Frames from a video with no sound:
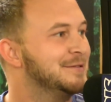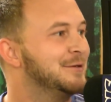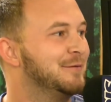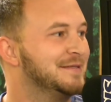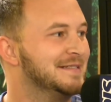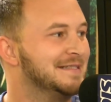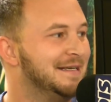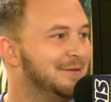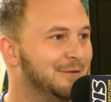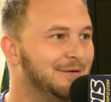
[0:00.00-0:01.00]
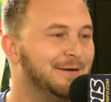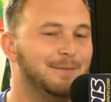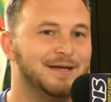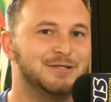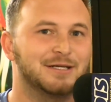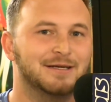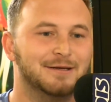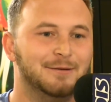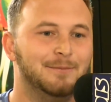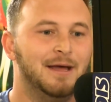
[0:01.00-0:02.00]
services either at Magic
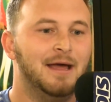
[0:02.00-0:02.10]
Kingdom.